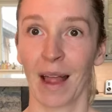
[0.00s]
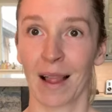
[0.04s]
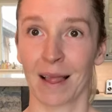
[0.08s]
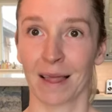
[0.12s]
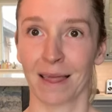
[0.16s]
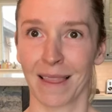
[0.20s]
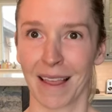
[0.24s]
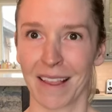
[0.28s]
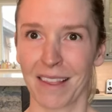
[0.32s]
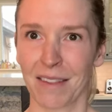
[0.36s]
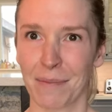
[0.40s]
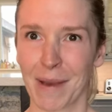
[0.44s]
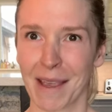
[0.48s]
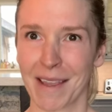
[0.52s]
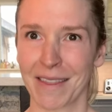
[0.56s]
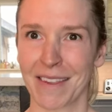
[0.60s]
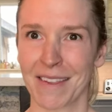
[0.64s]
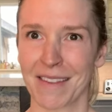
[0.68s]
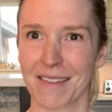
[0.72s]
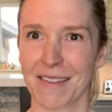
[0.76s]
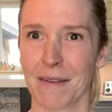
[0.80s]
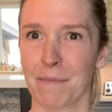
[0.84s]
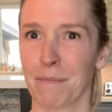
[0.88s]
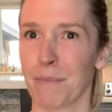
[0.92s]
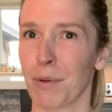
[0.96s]
Let's make
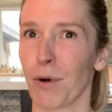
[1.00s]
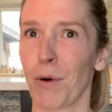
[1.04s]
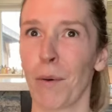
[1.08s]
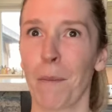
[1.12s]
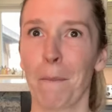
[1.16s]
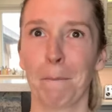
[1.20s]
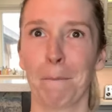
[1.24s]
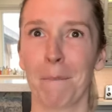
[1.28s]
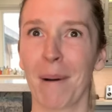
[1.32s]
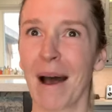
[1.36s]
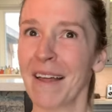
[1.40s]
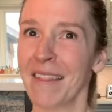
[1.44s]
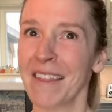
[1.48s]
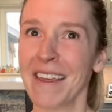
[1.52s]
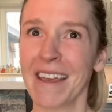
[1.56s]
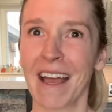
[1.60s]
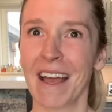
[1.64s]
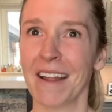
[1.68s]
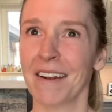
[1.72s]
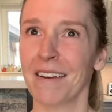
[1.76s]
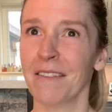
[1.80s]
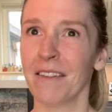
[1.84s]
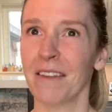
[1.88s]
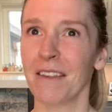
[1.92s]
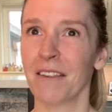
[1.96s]
this simple. By the
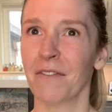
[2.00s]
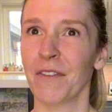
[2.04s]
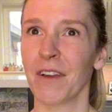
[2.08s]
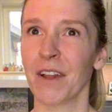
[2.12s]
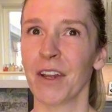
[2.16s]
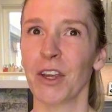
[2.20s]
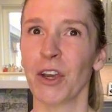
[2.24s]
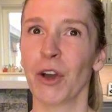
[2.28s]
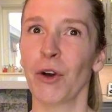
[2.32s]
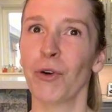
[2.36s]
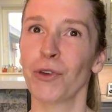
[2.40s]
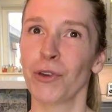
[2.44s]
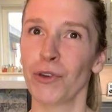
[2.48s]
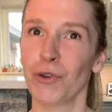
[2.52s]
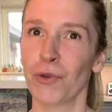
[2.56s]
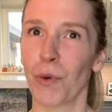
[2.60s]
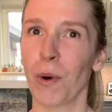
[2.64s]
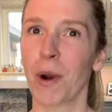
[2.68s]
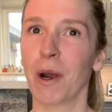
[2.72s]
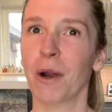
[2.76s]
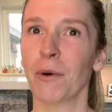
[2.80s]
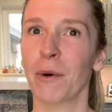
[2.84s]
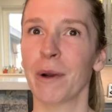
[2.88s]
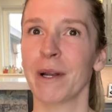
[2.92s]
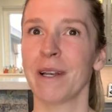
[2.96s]
end of this video, you
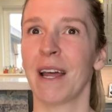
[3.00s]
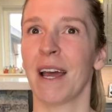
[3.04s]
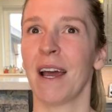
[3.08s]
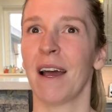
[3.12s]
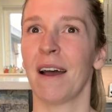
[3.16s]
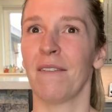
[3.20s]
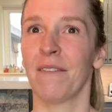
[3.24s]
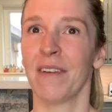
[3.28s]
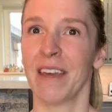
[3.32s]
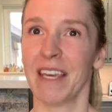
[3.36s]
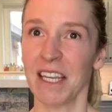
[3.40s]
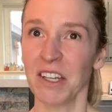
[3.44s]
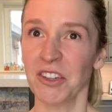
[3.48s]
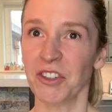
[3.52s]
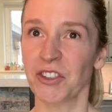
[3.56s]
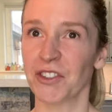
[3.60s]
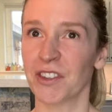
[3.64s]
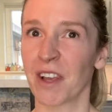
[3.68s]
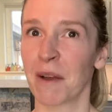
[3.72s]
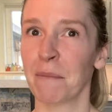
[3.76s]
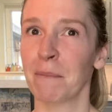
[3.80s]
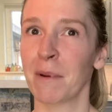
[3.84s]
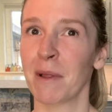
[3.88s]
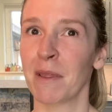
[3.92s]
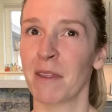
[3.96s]
are going to have each
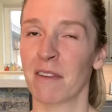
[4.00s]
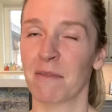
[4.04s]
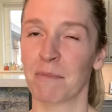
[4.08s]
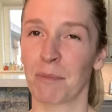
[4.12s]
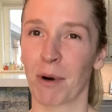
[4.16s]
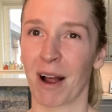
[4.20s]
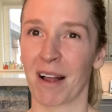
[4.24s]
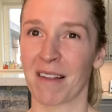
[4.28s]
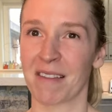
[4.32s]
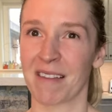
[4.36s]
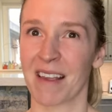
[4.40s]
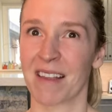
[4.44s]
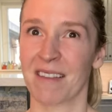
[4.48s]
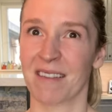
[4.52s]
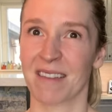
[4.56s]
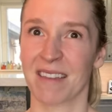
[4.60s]
step in this process